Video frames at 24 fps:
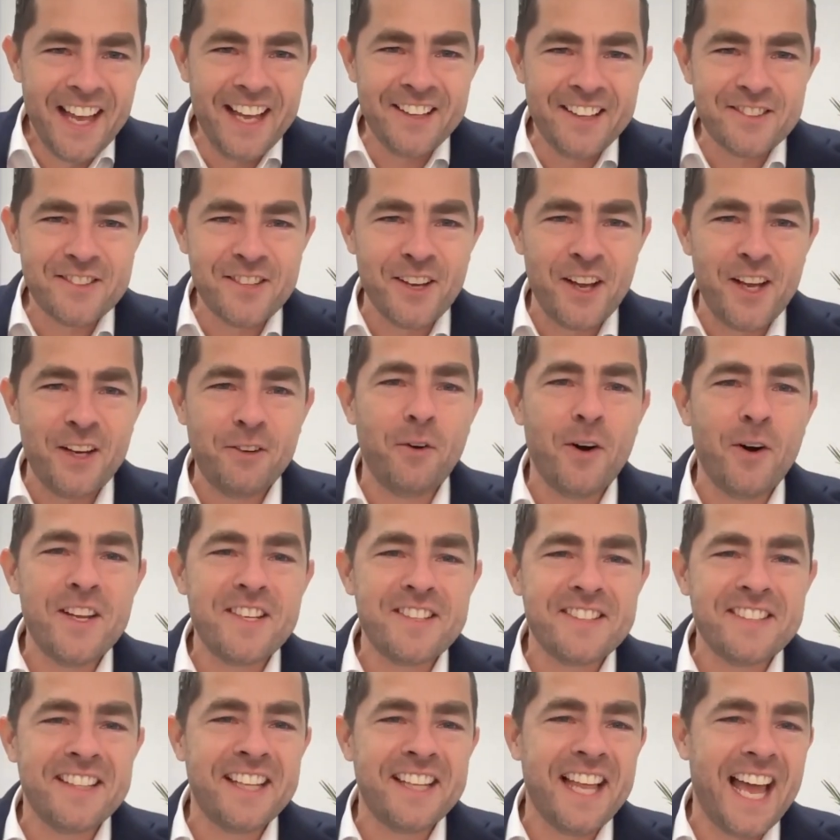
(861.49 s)
So it
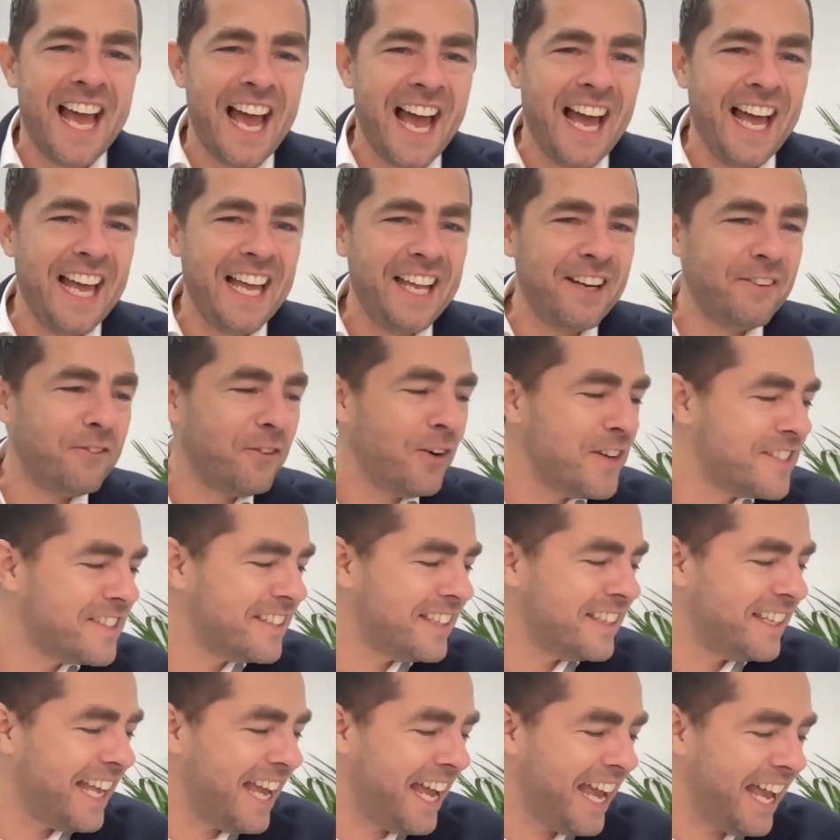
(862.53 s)
wasn't
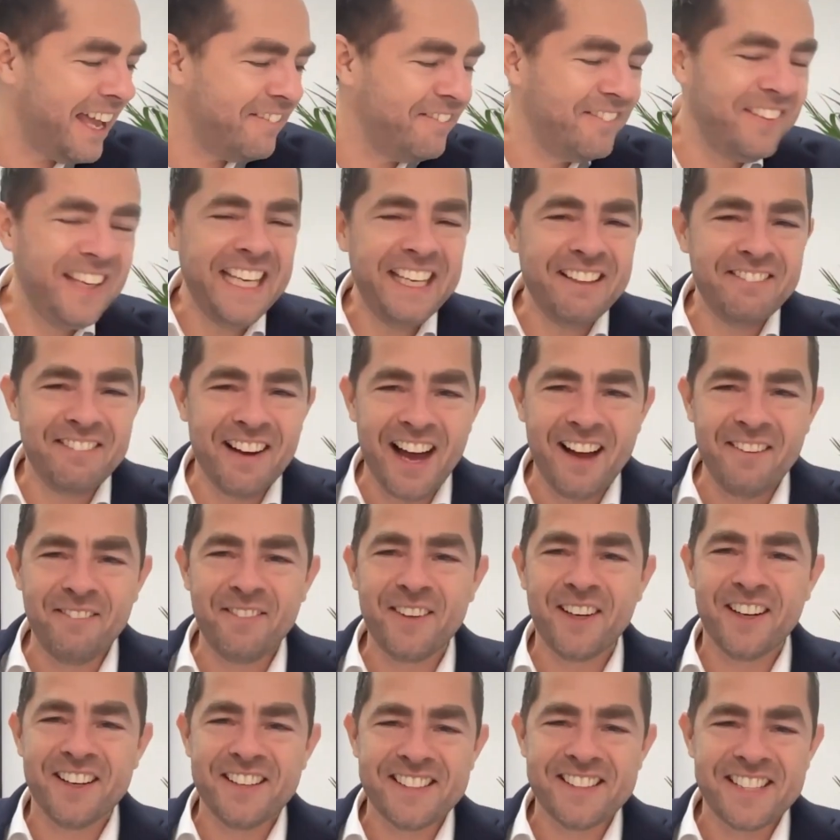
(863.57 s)
the Viva,
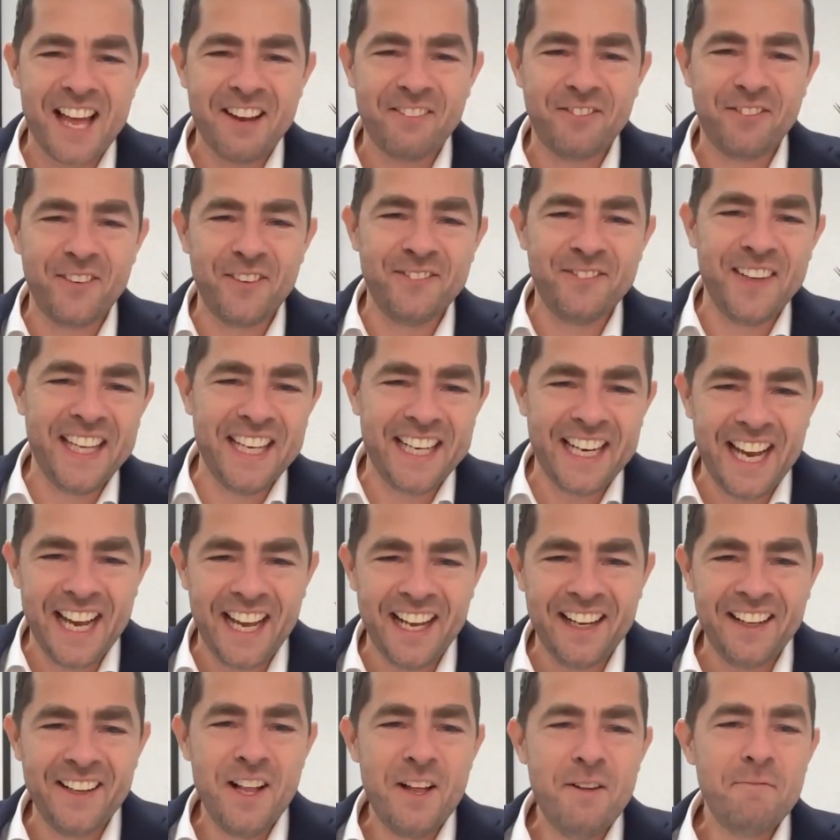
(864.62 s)
because that would be the
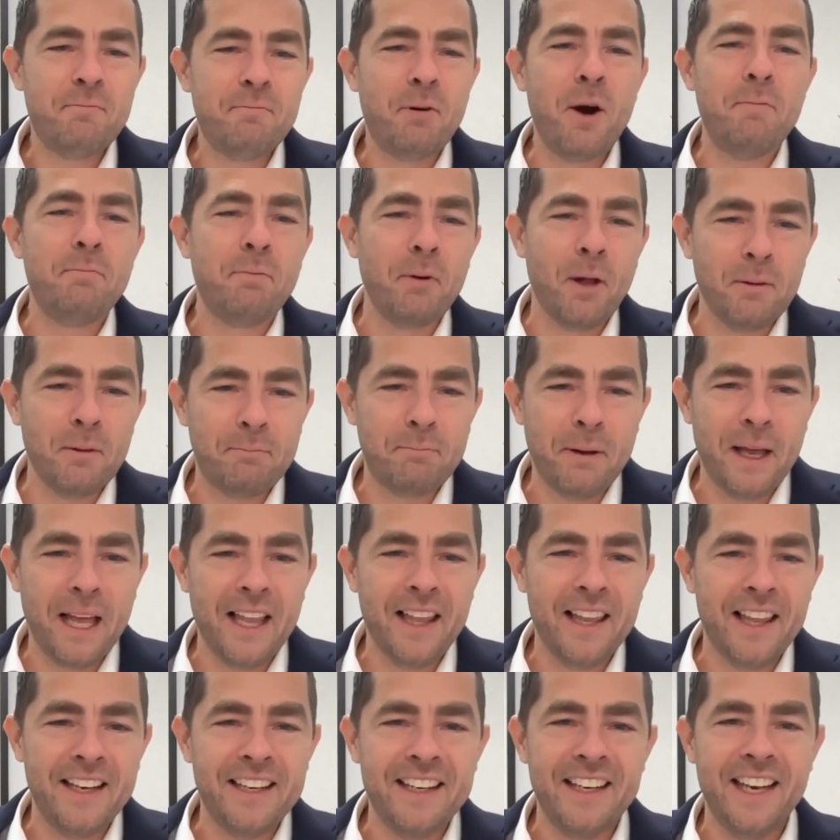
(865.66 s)
purple pill.
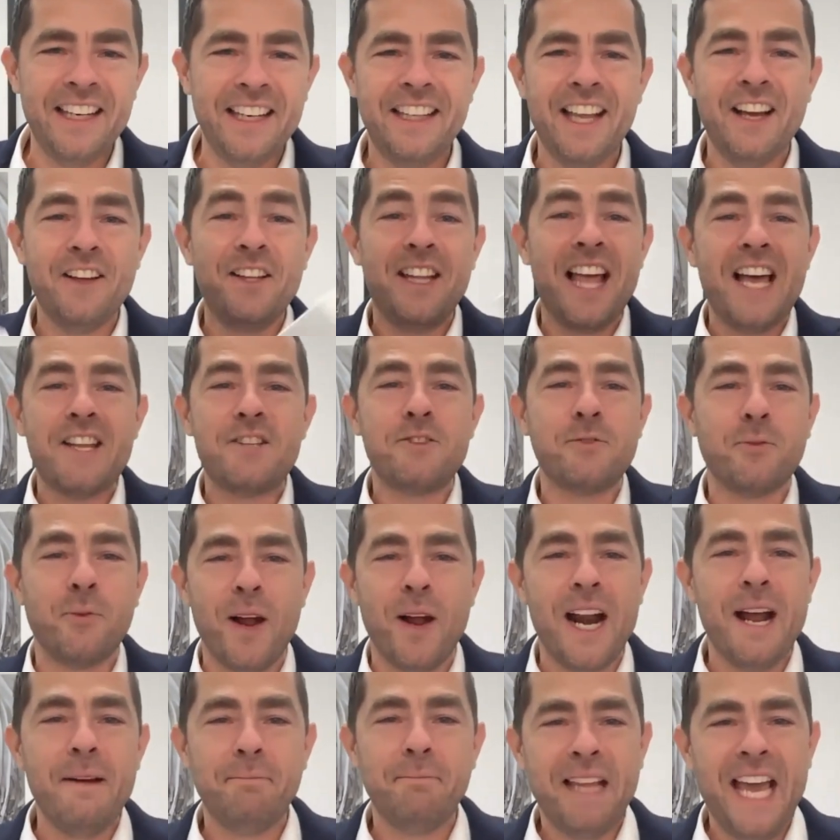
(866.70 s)
And that's what
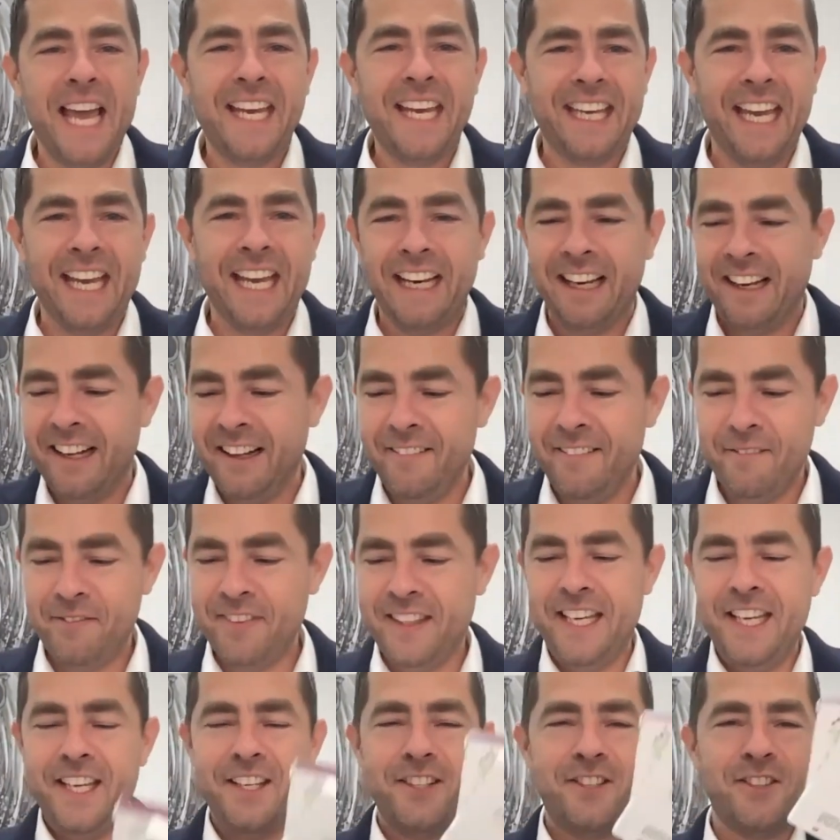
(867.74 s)
I'm taking.
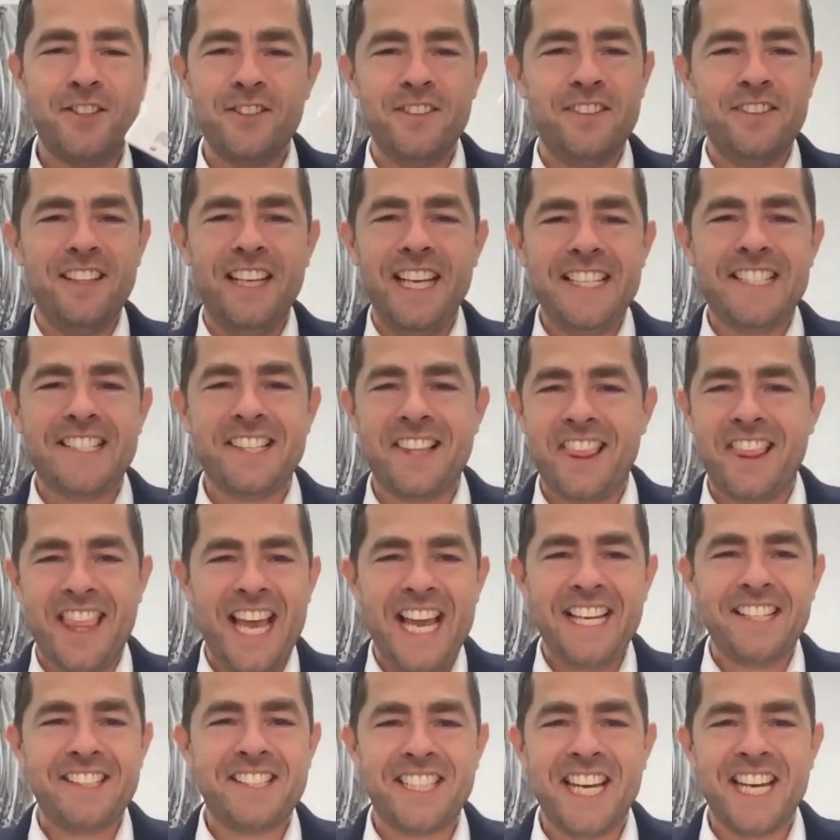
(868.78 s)
These
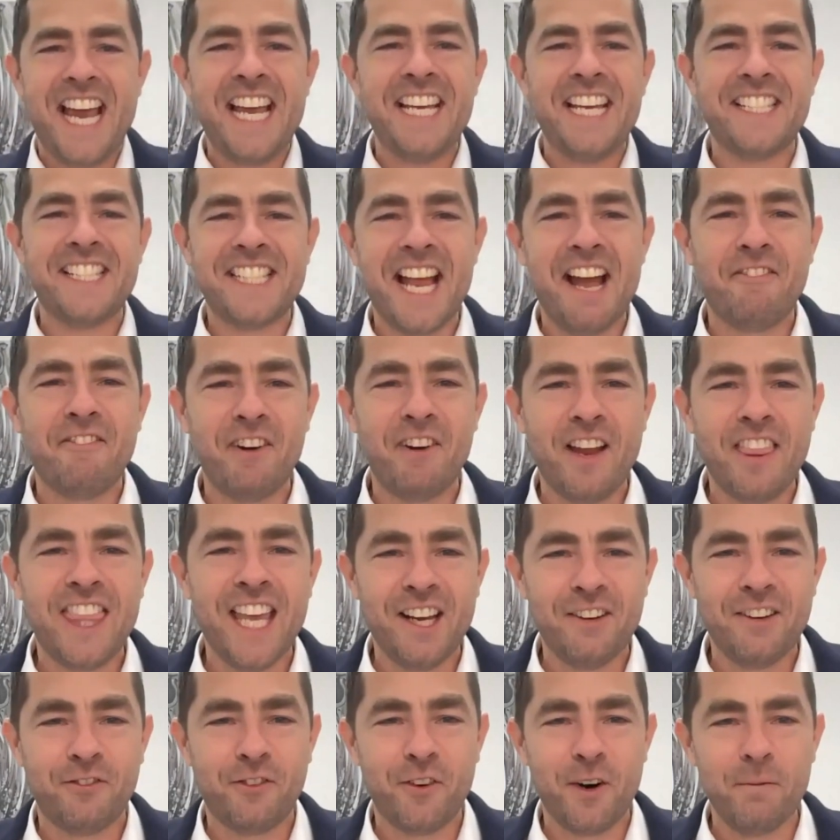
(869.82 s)
things changed
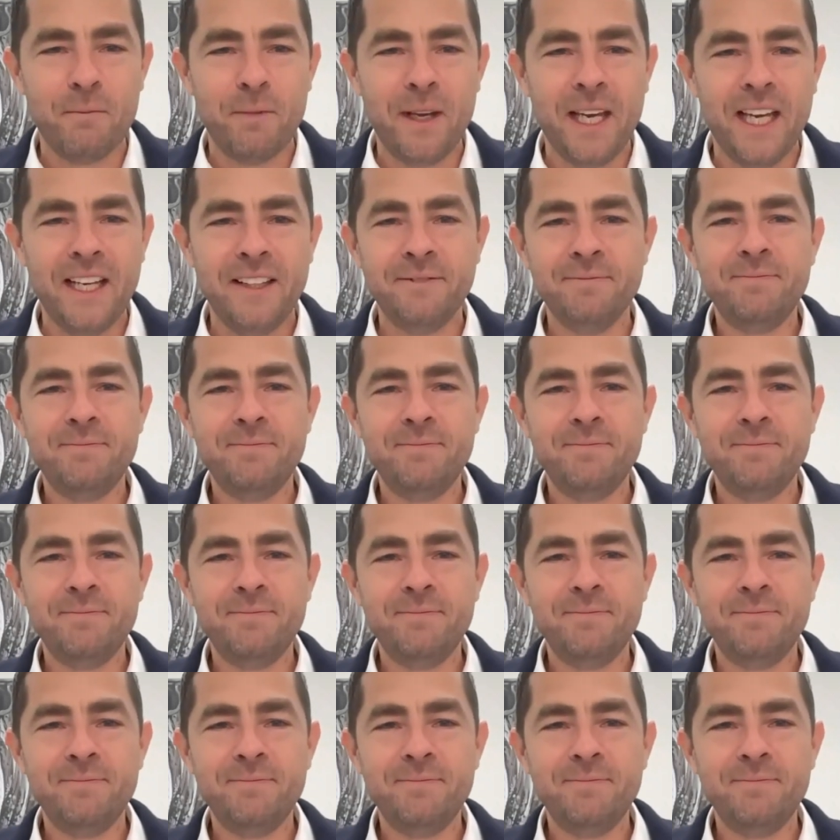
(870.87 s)
everything for me.